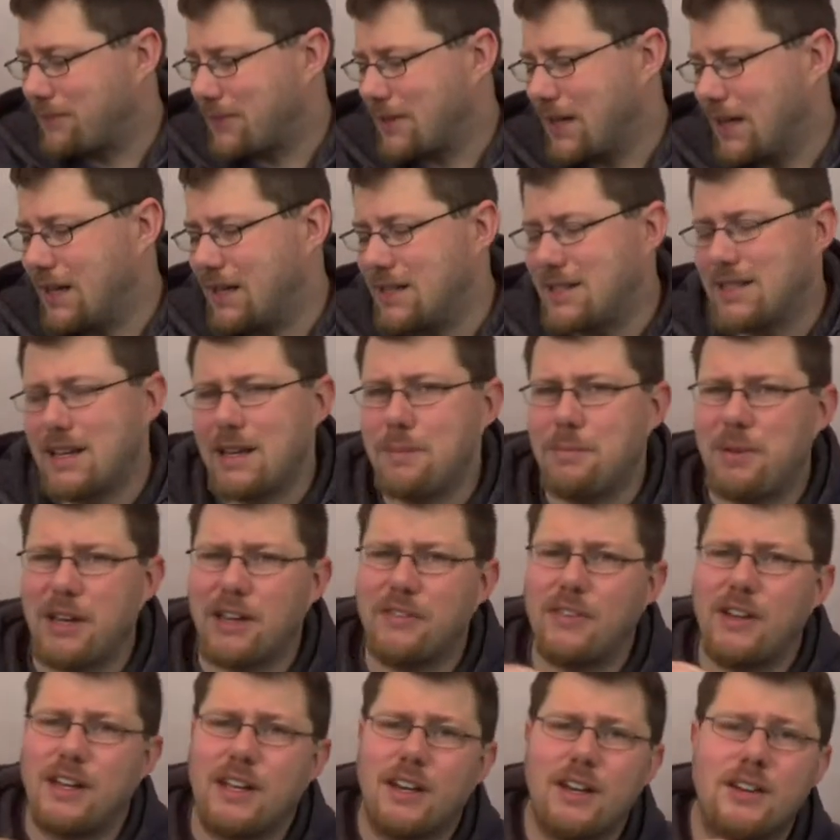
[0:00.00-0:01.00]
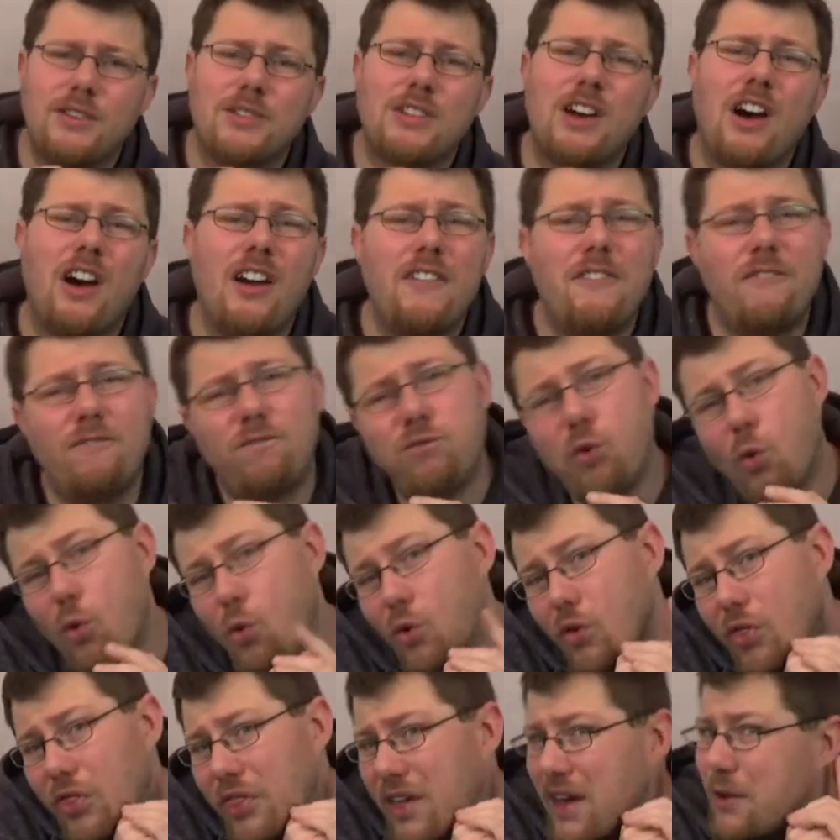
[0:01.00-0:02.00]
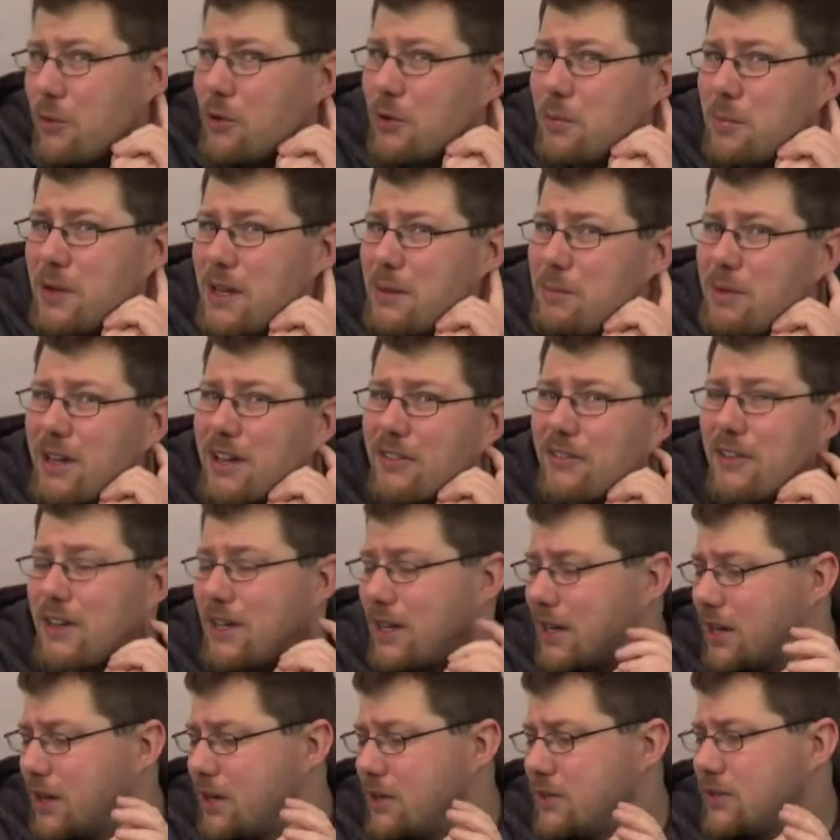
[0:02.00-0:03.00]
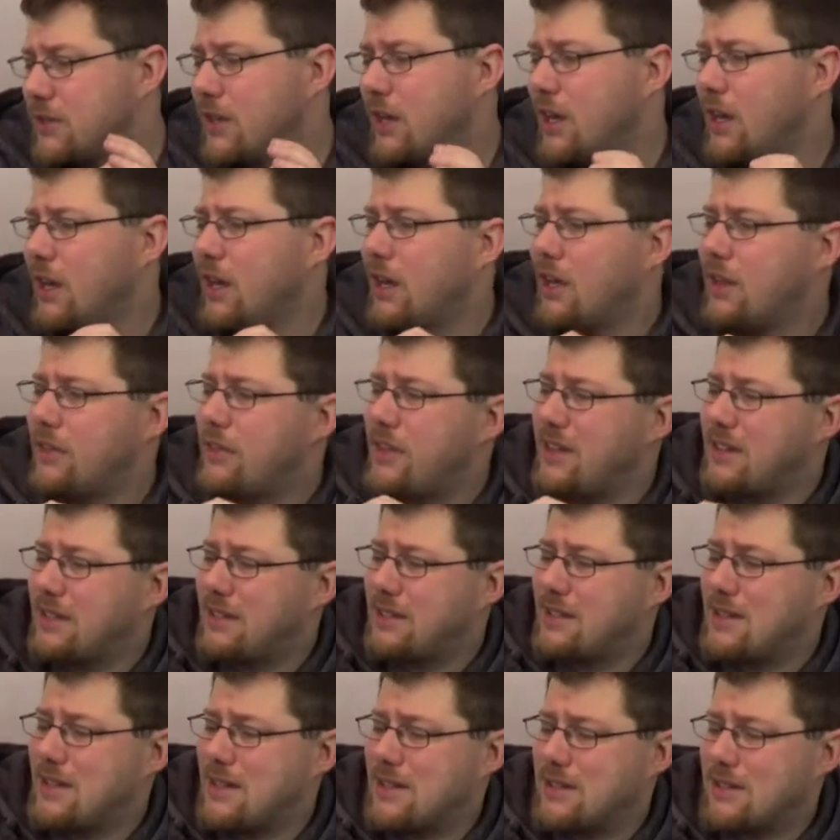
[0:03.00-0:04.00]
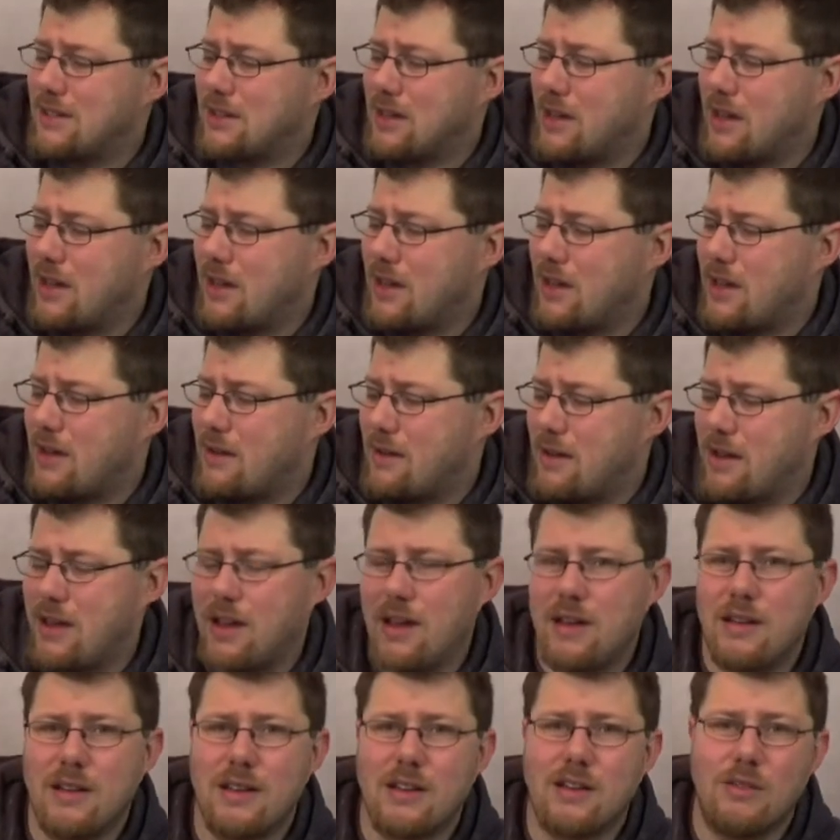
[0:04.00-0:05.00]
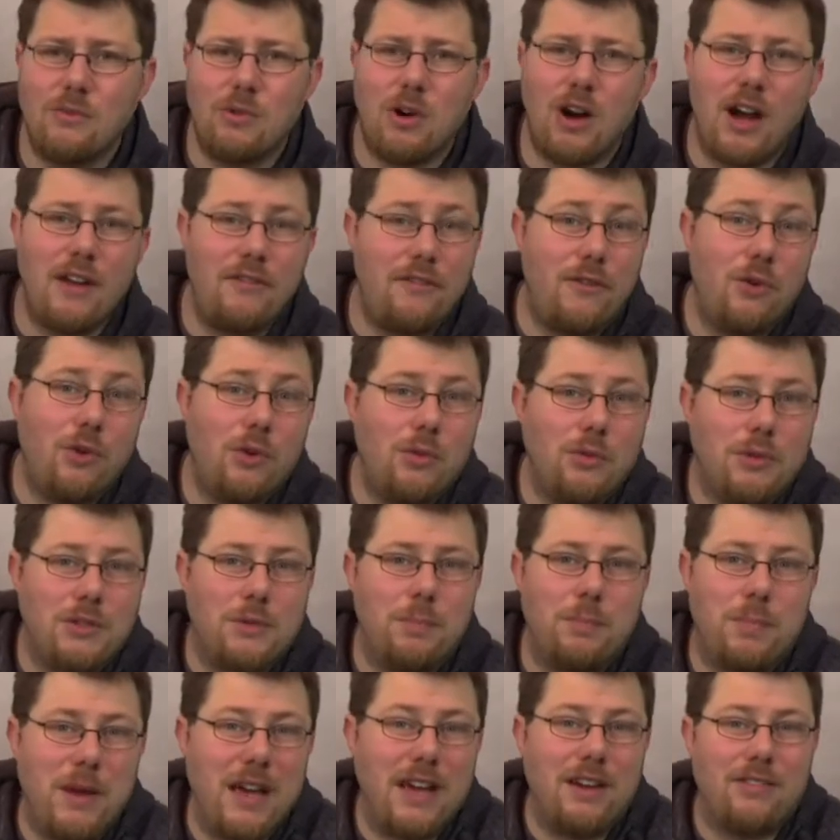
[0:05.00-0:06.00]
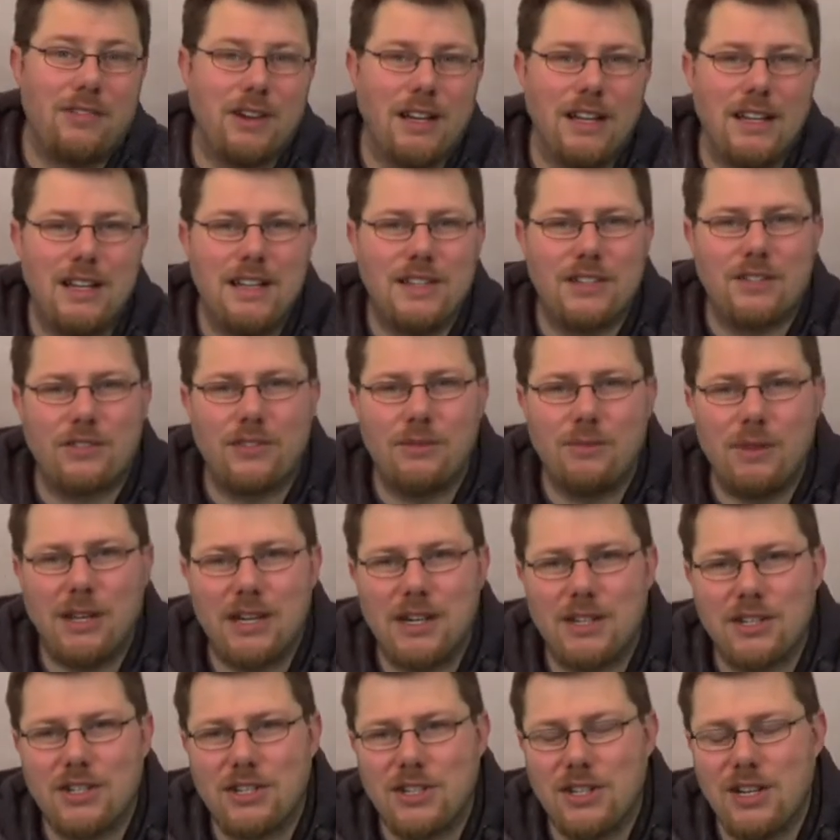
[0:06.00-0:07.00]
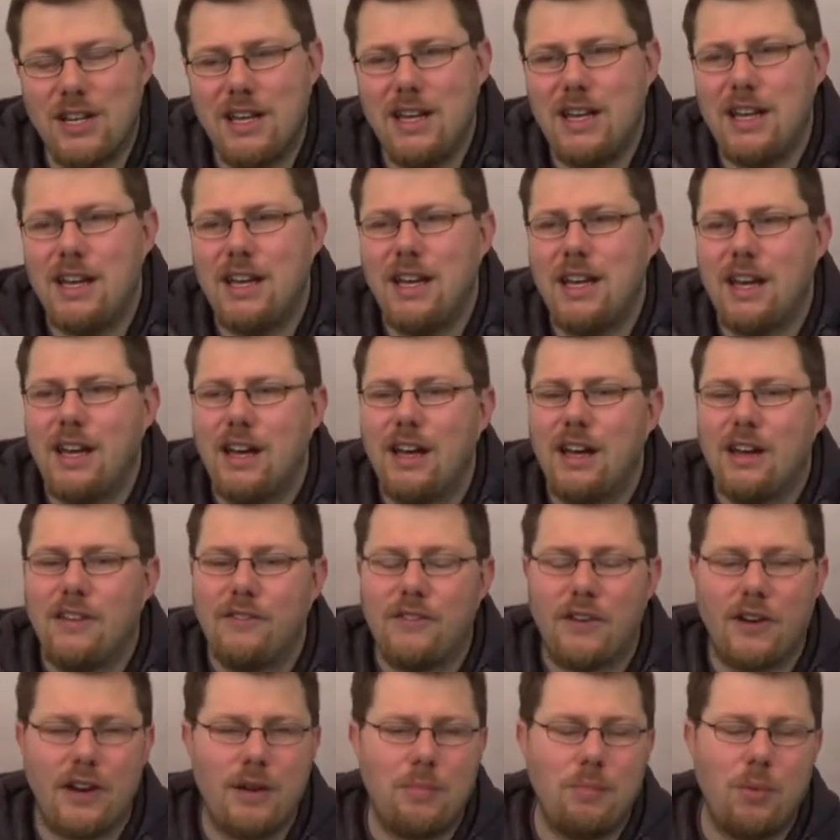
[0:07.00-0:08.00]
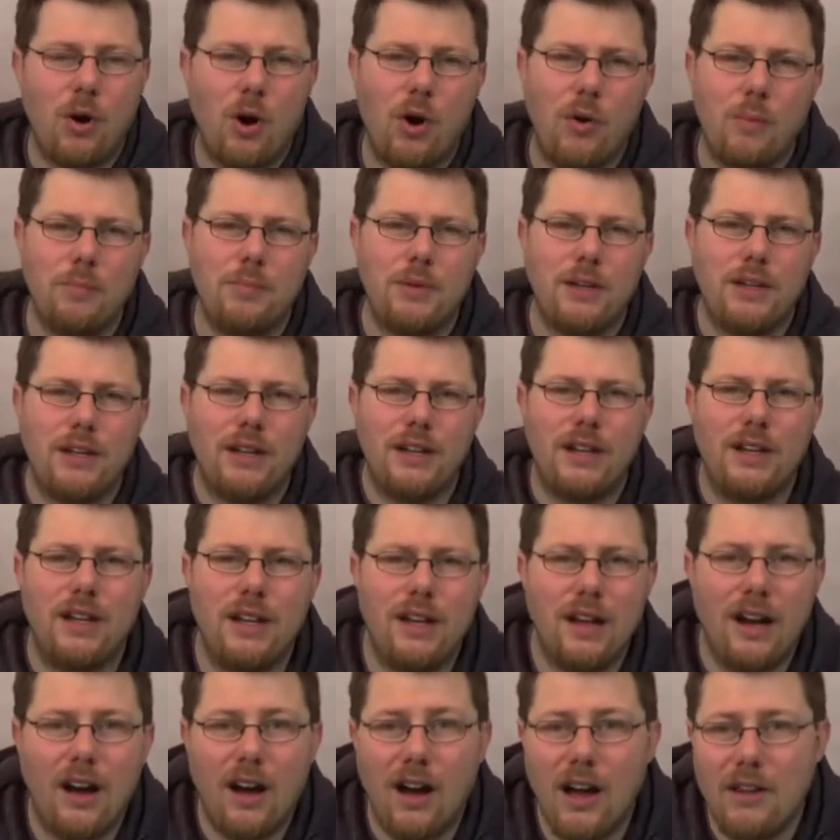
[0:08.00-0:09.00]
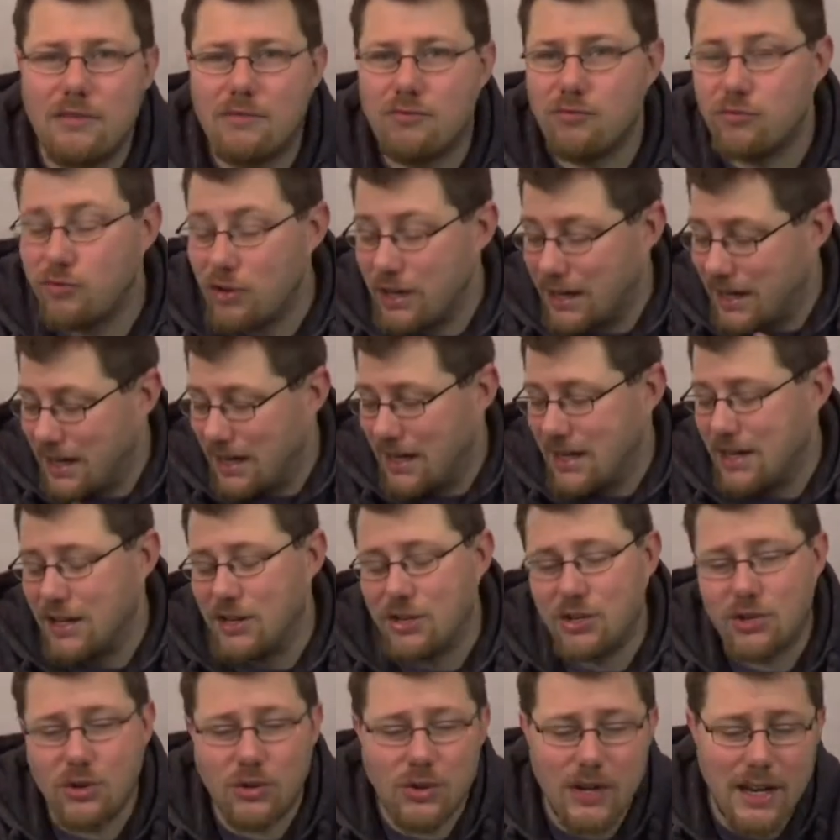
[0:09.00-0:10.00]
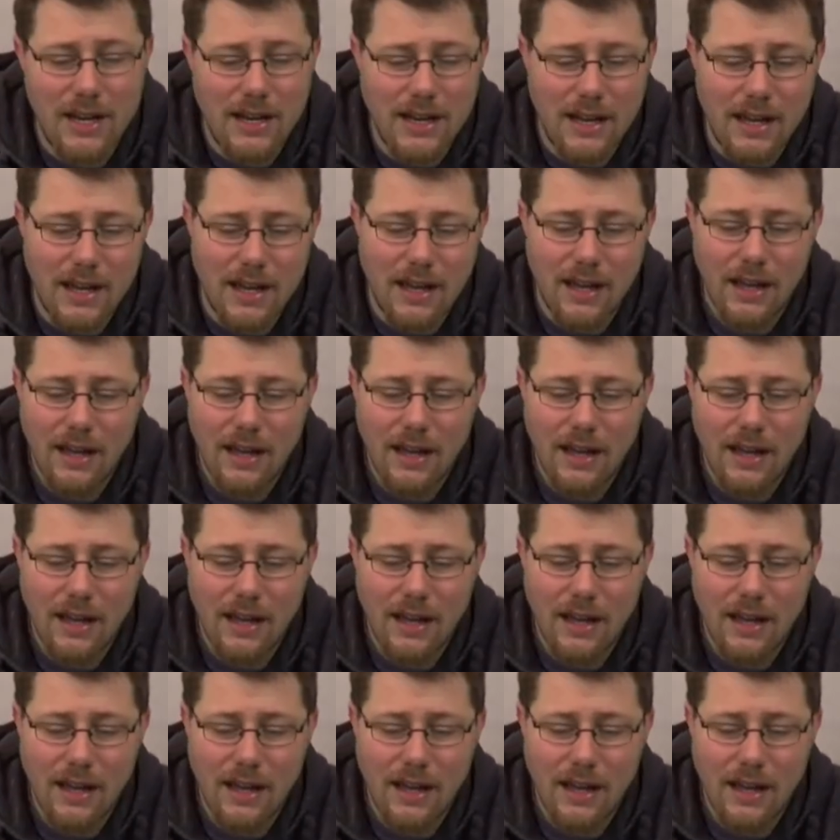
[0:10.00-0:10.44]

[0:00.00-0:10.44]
And I say big videos, I thought they would be big videos. This is what I thought was a big release from last year, very popular. I've really enjoyed it.